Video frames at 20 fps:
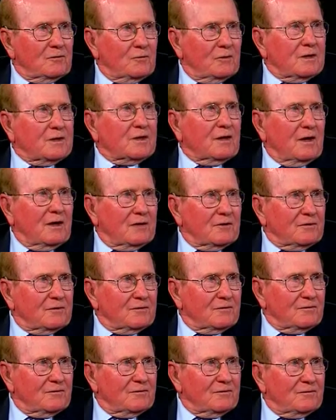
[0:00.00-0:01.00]
recon
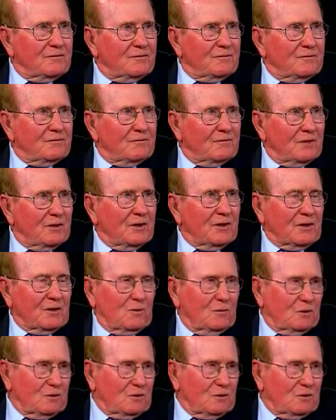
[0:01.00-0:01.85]
vehicle,